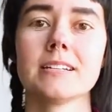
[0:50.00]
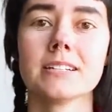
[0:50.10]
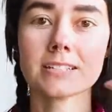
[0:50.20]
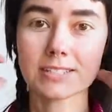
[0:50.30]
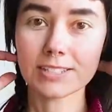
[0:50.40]

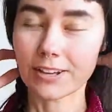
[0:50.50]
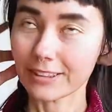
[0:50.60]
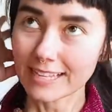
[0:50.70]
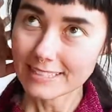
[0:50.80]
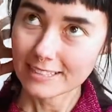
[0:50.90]
So let's
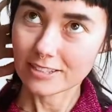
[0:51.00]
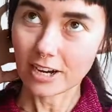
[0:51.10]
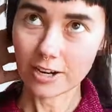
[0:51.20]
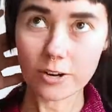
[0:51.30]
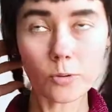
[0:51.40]
start
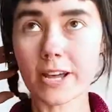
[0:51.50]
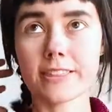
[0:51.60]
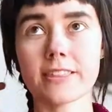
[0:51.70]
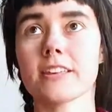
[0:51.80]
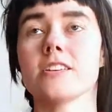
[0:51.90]
with
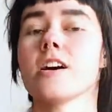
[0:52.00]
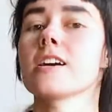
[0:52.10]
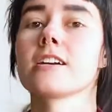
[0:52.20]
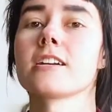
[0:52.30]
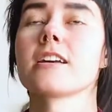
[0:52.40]
yarn
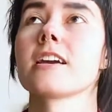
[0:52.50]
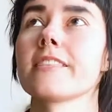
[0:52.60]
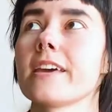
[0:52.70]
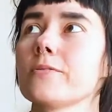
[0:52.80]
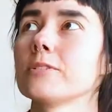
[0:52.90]
and then
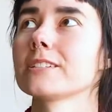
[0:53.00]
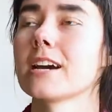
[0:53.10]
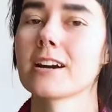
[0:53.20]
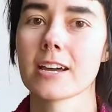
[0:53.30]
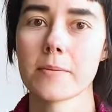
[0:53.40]
we'll talk
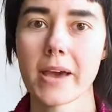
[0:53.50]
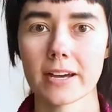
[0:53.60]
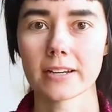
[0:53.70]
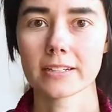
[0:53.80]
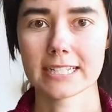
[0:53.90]
about
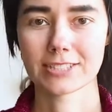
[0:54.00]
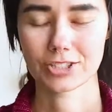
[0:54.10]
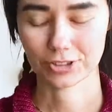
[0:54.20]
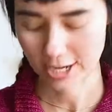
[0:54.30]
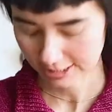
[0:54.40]

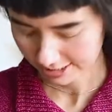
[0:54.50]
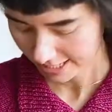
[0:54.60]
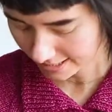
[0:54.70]
construction.